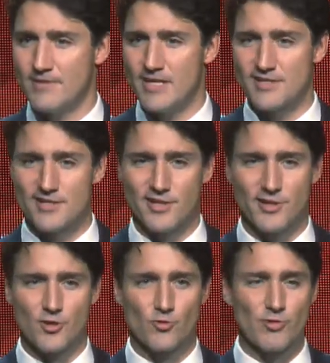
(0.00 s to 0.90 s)
is the
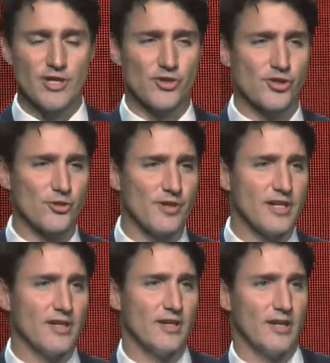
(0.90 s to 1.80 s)

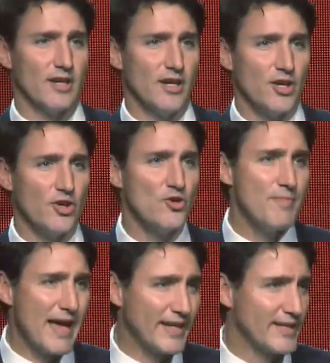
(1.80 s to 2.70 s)
reassuring
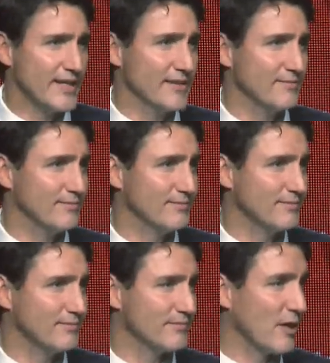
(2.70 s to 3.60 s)
humanity
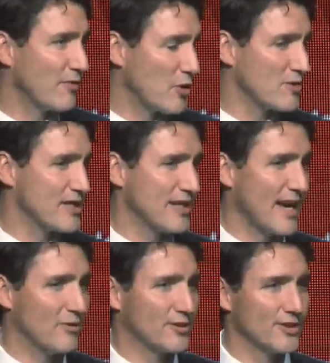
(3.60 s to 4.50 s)
of those
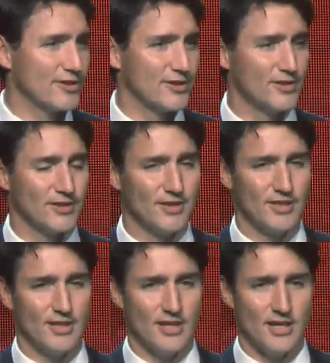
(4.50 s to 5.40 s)
encounters.
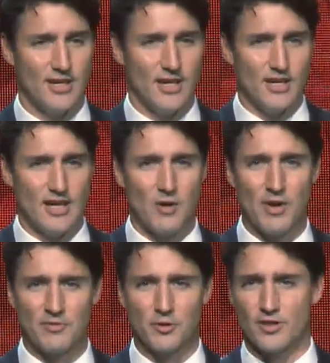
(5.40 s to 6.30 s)

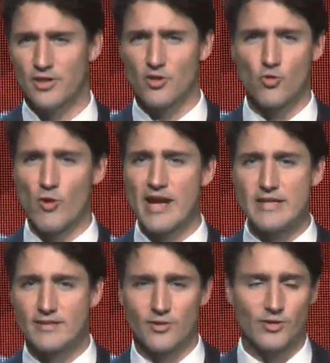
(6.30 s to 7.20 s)
However
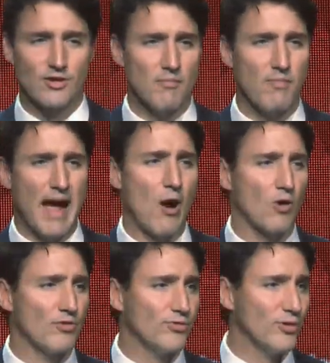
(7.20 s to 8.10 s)
great or
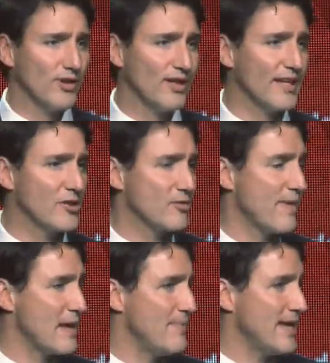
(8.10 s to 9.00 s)
powerful a leader
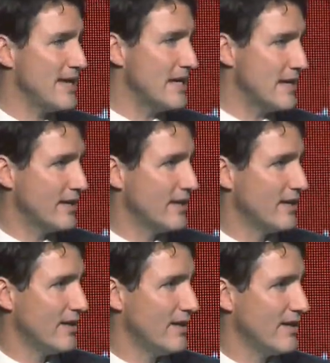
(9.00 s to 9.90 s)
may be,
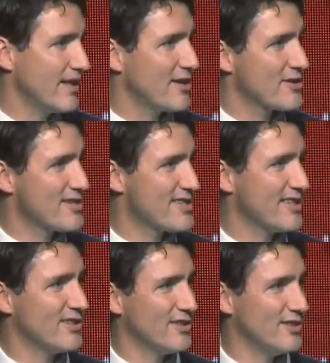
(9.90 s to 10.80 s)
they are
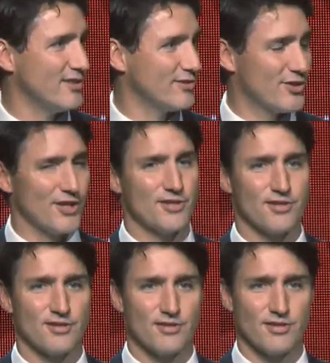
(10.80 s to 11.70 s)
still
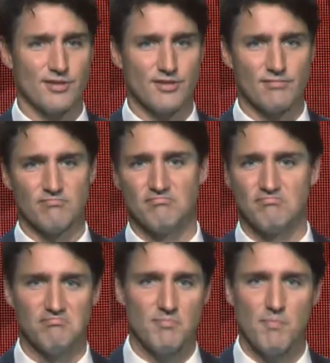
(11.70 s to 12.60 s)
just
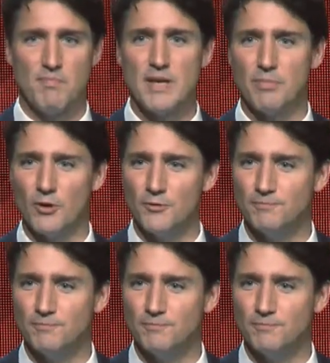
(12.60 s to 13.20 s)
people.